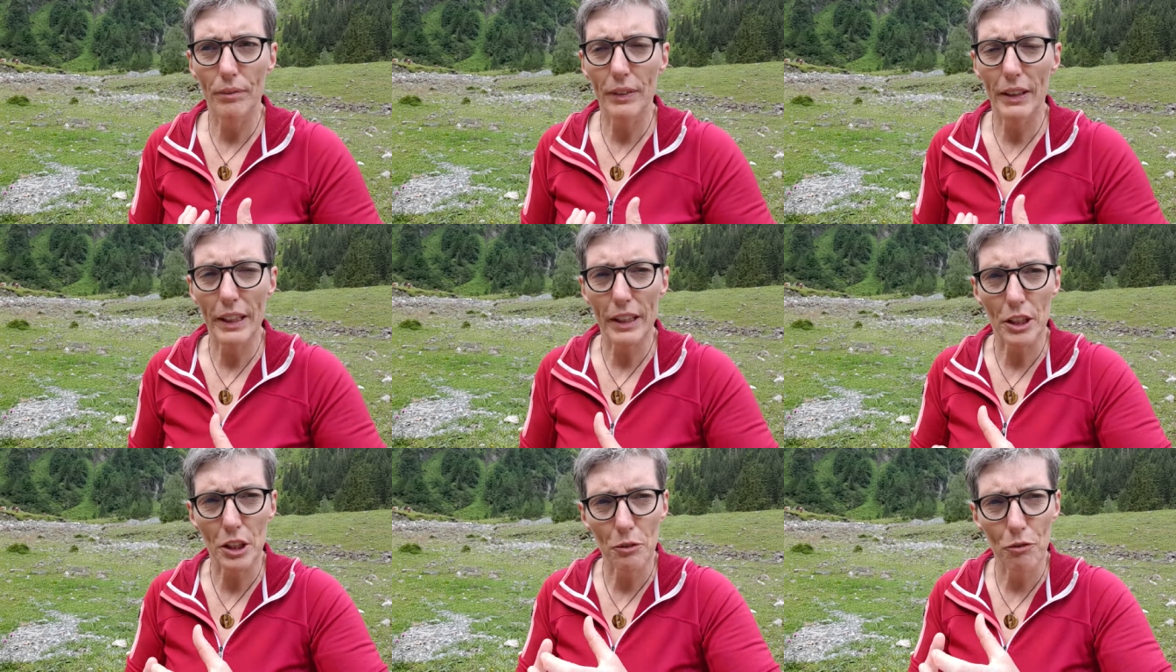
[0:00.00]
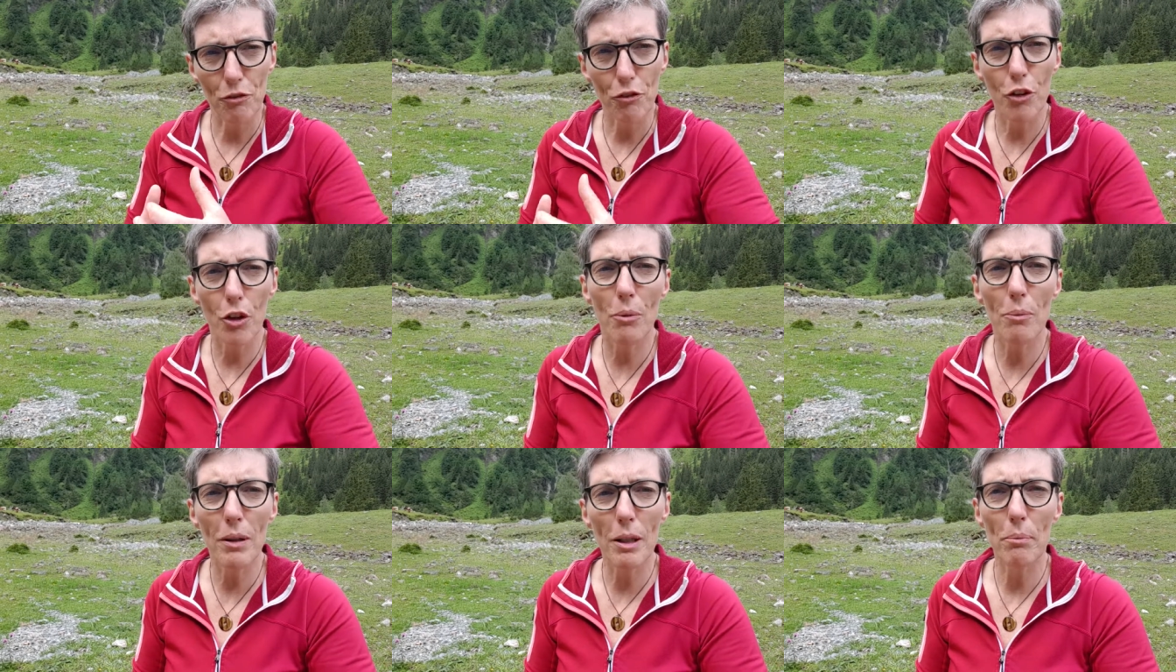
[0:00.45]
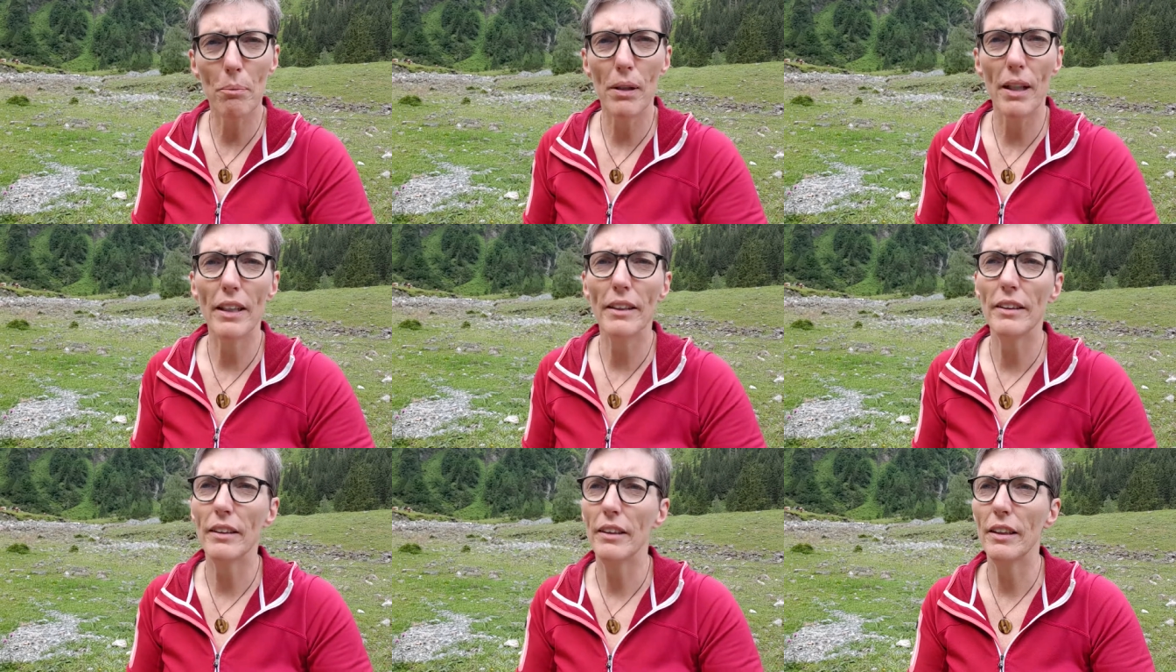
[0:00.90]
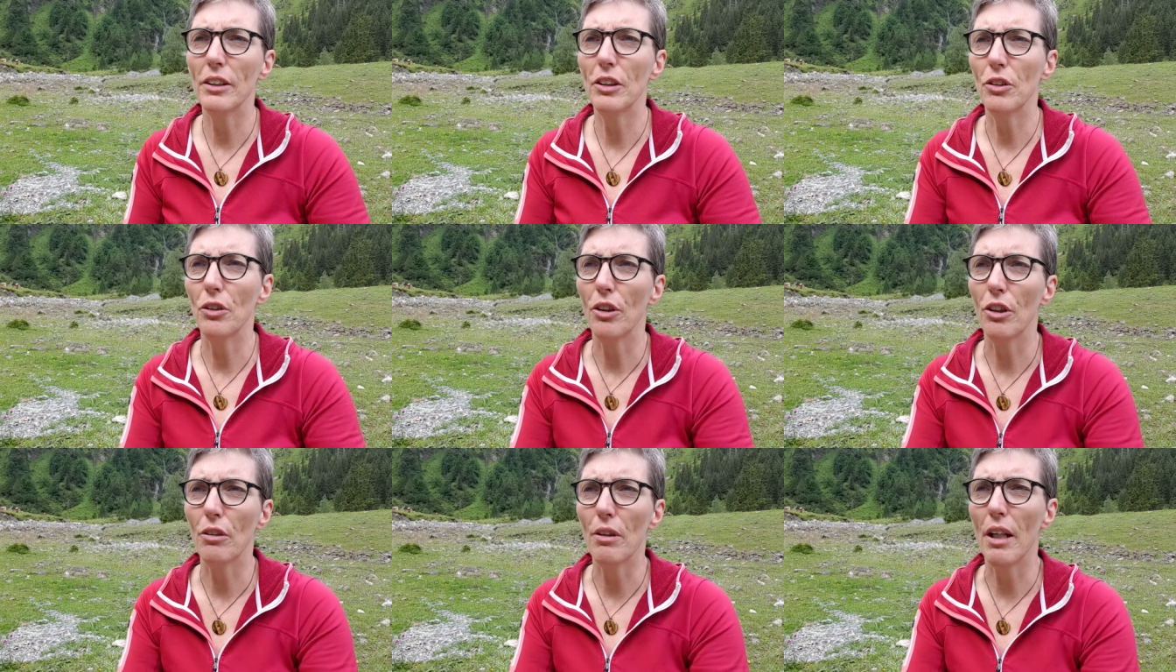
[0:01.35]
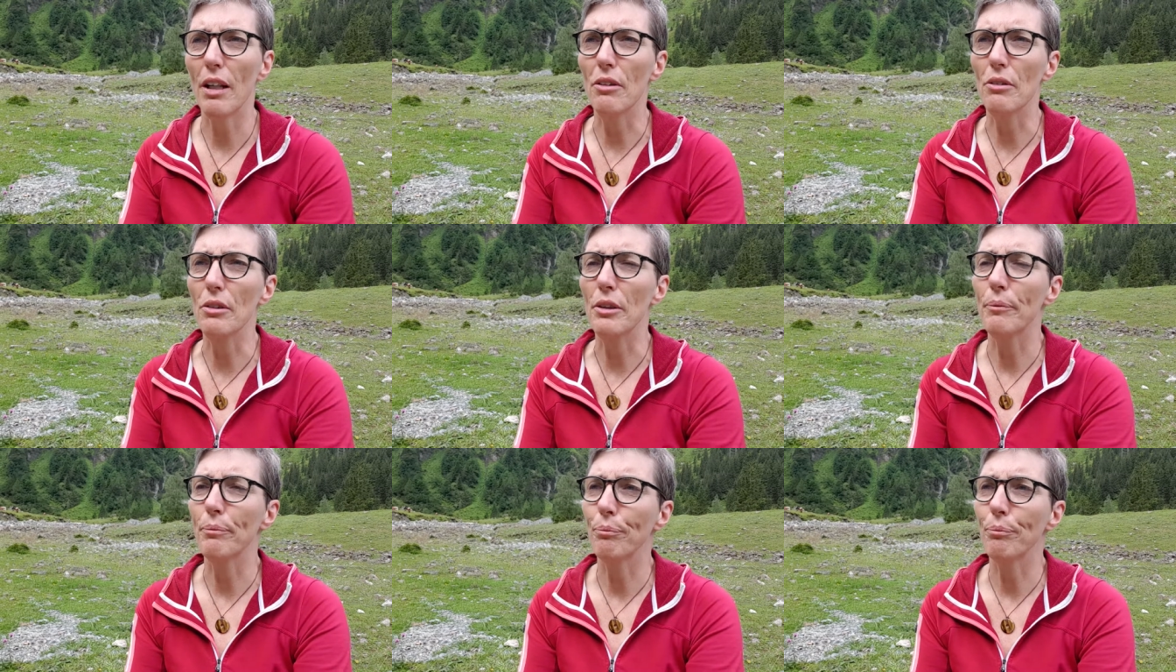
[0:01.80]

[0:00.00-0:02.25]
is firmly planted into the ground,